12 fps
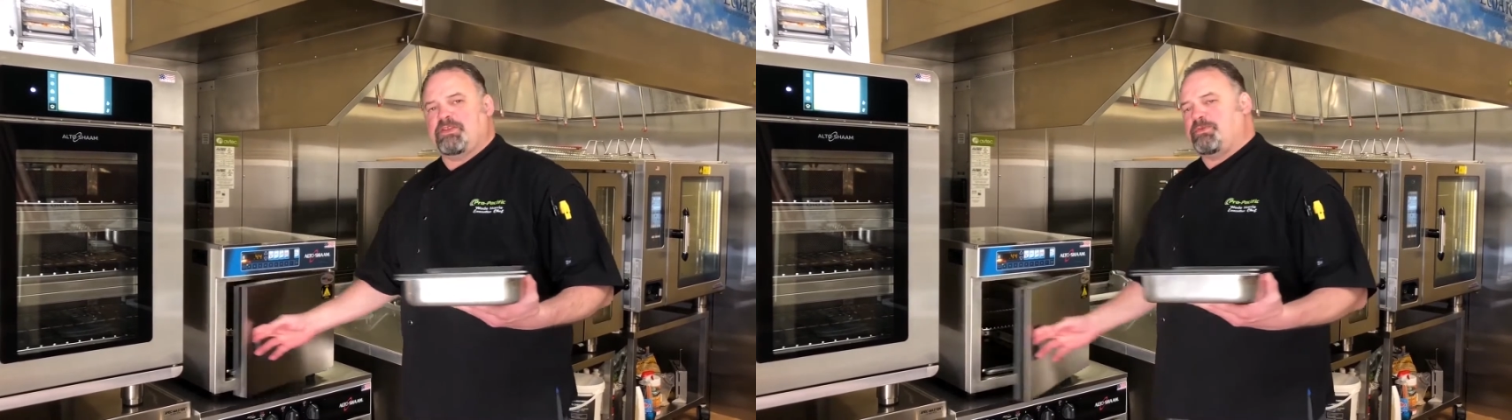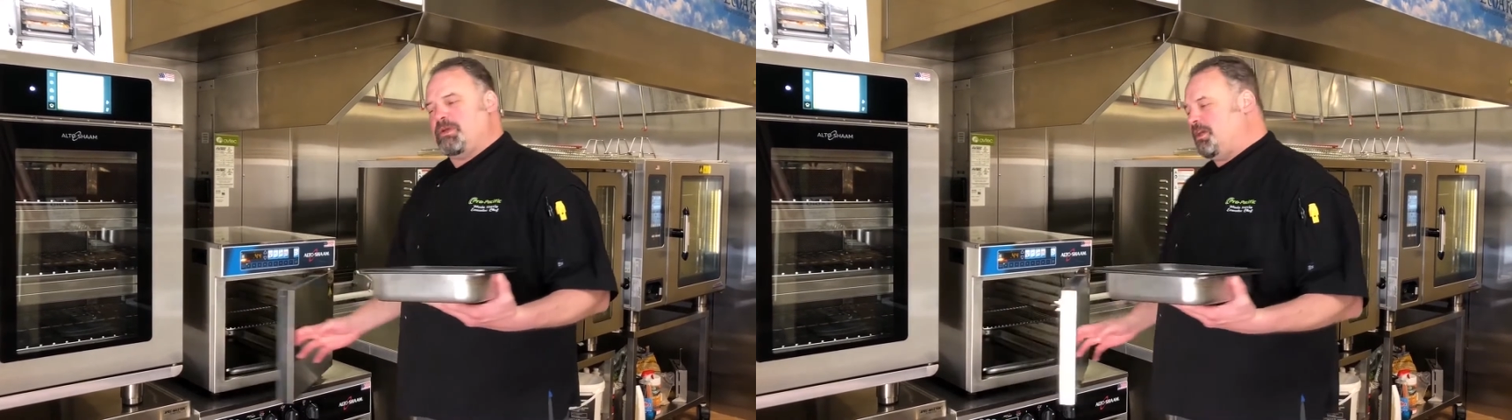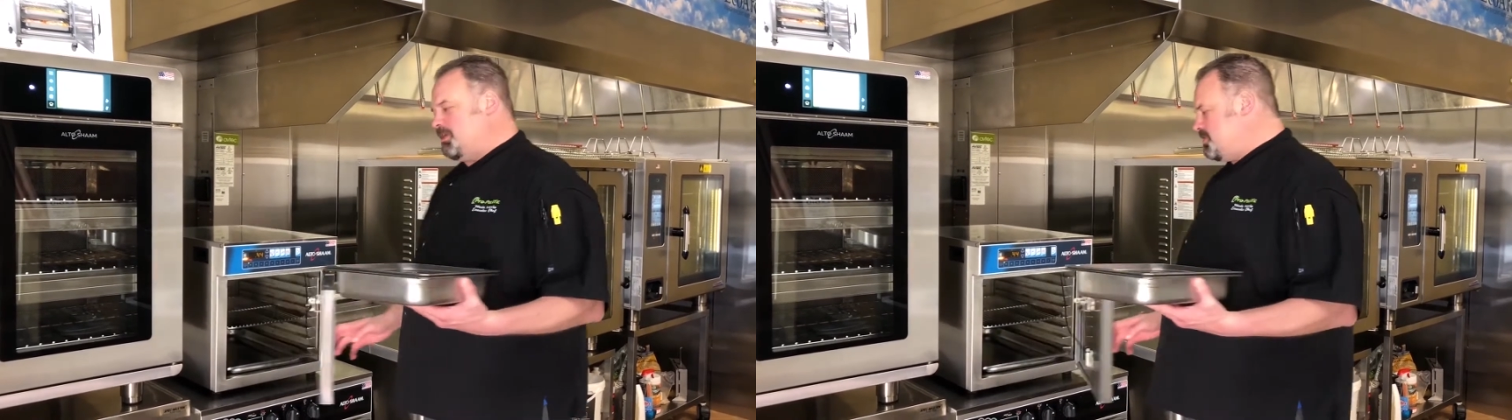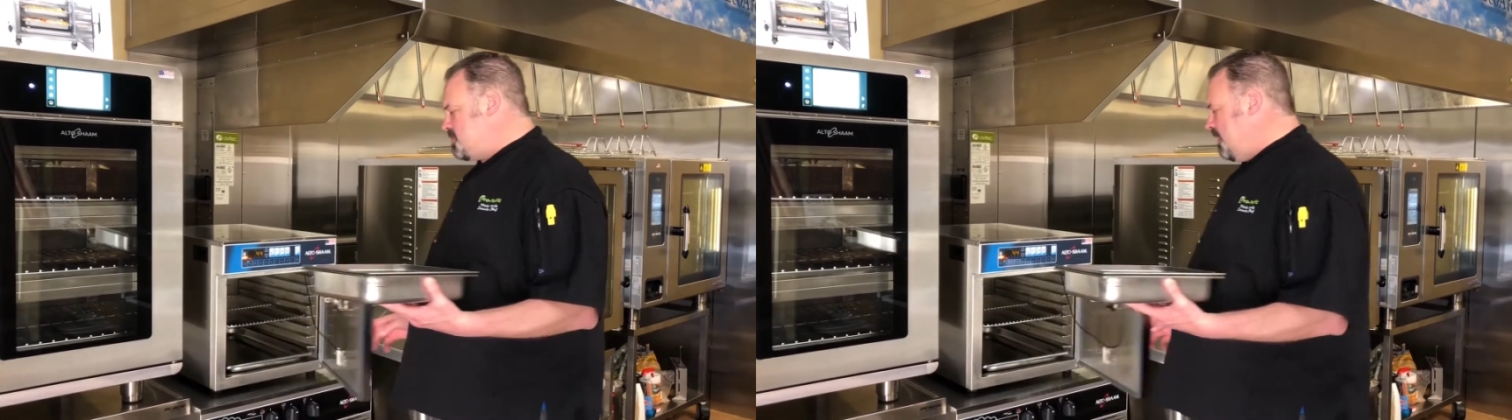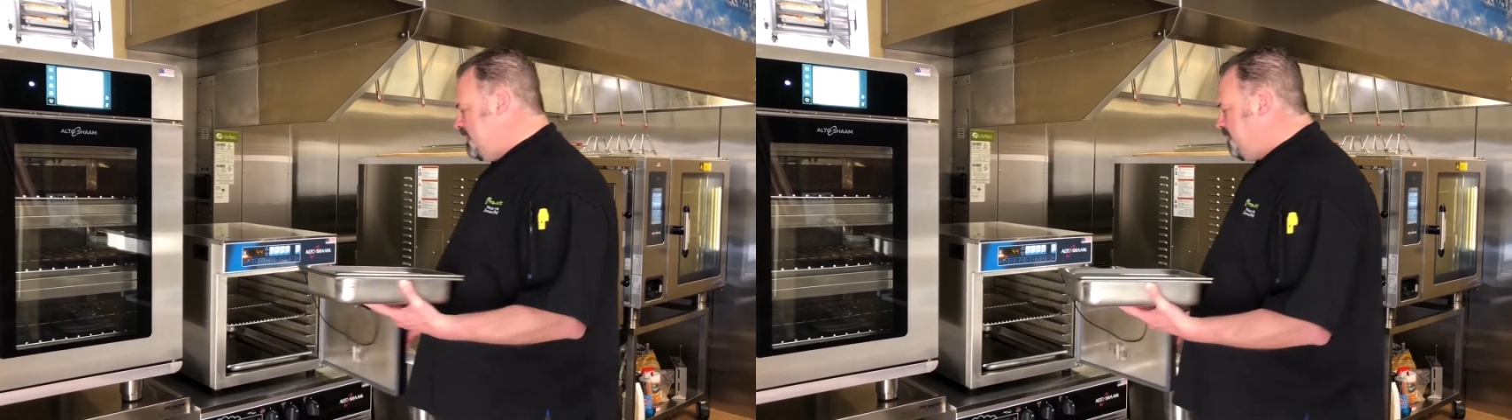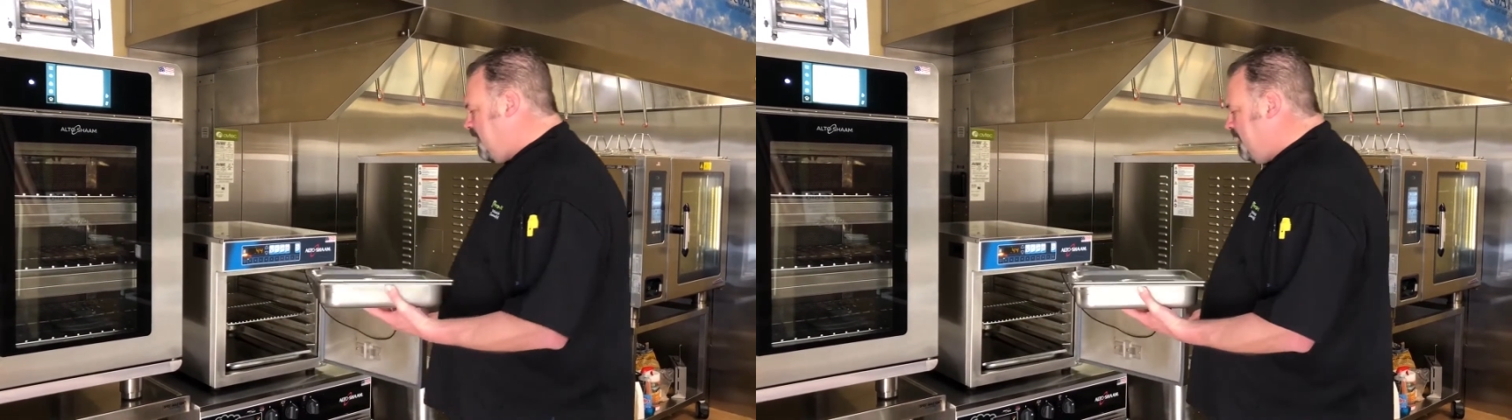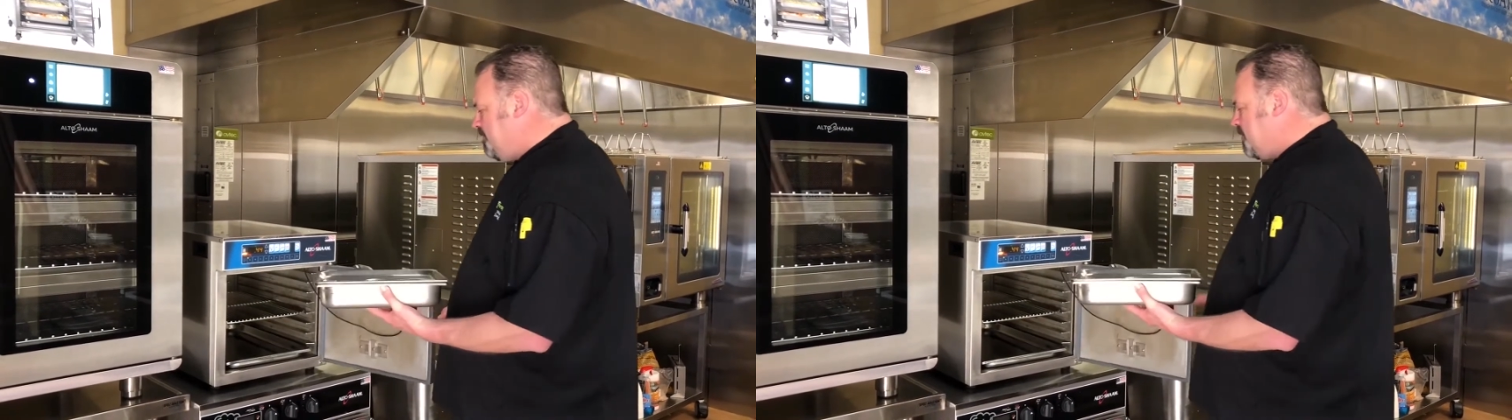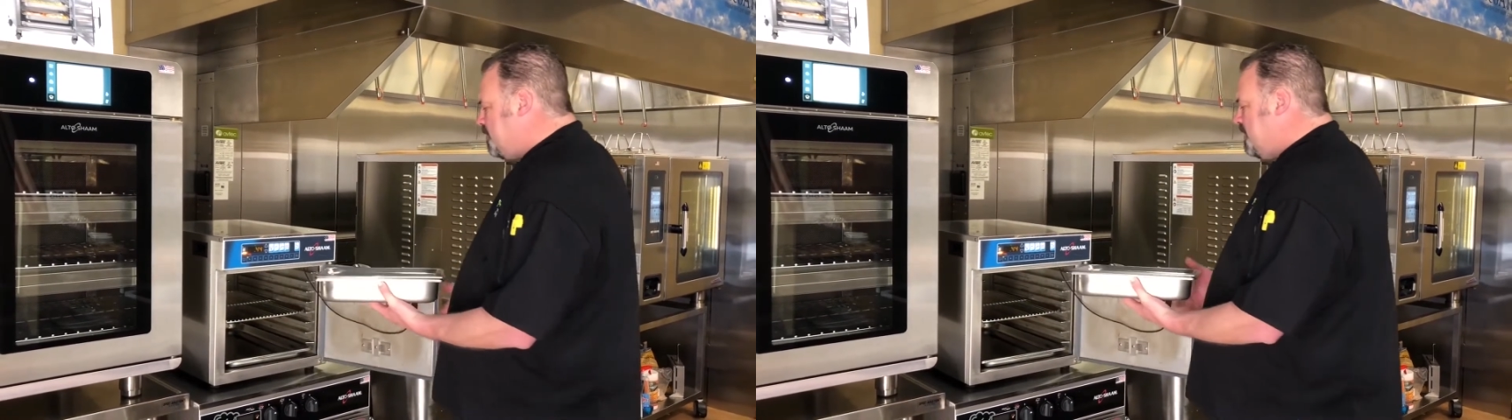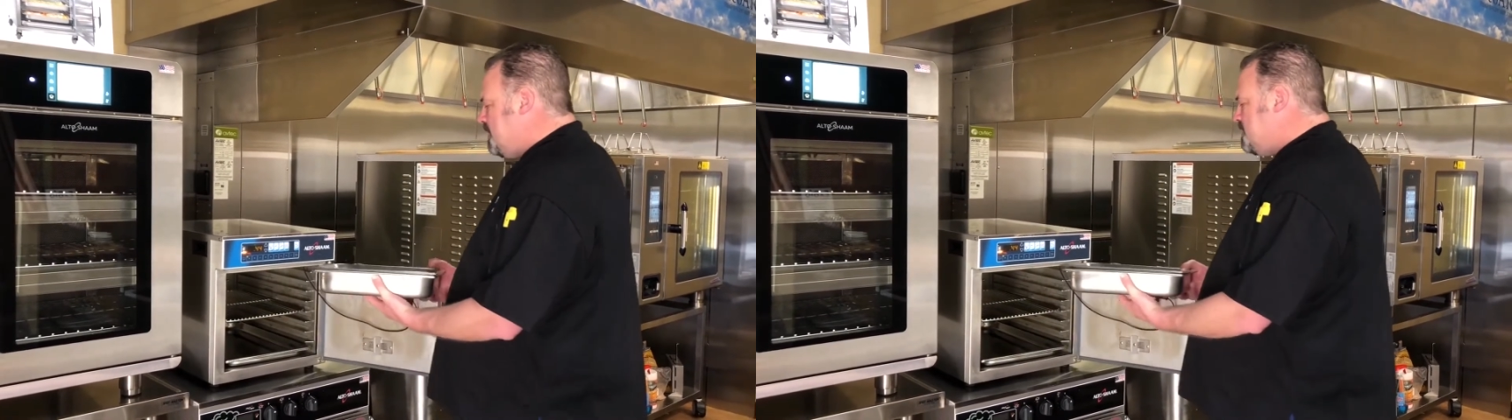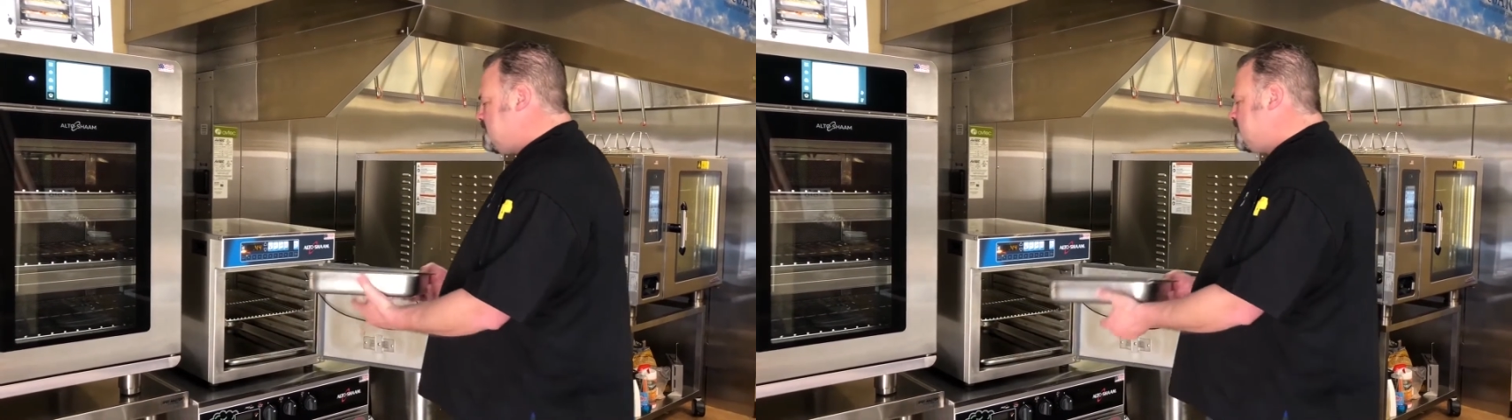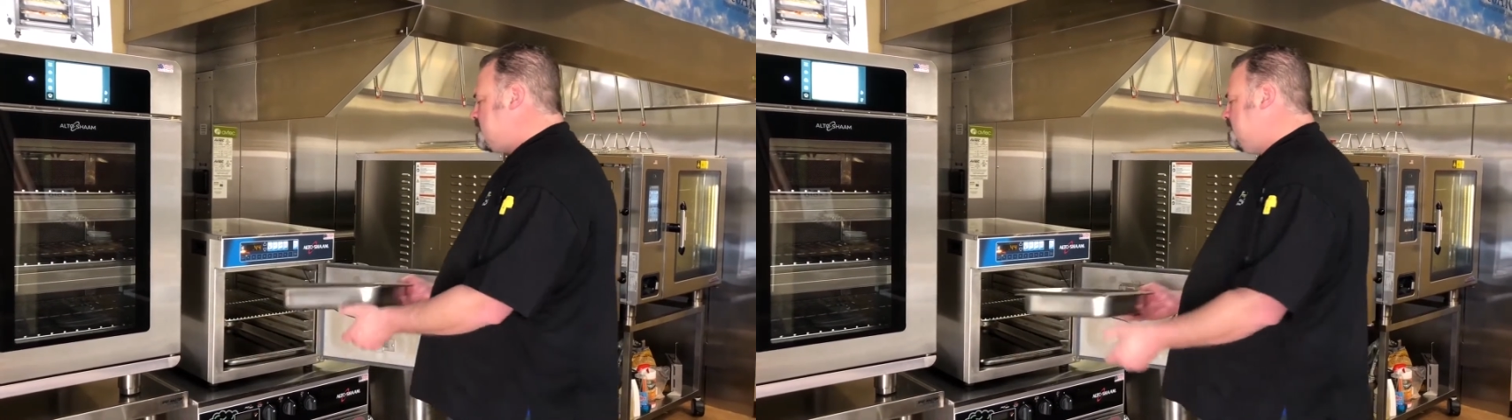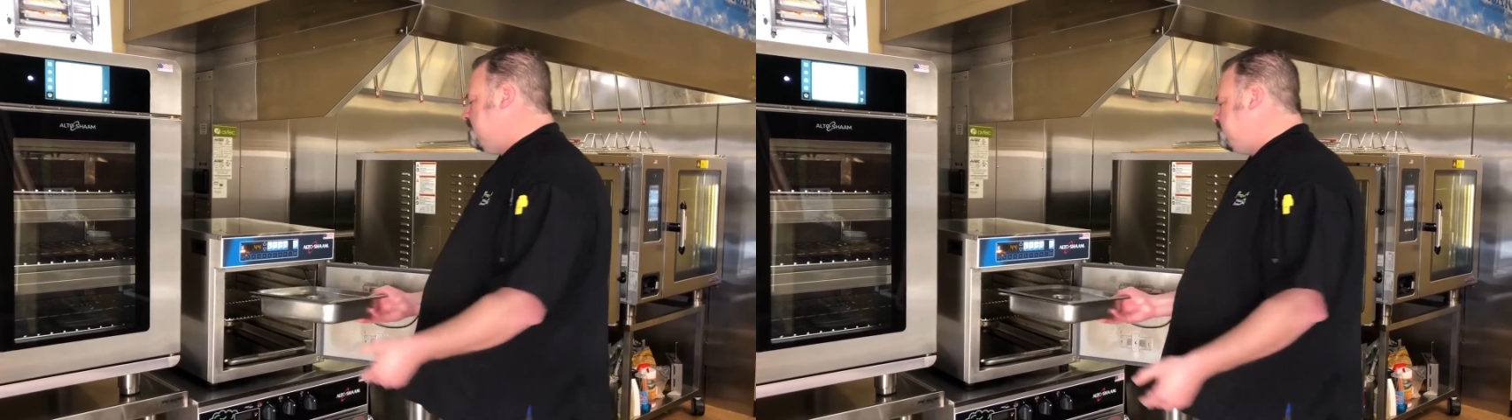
325 degrees.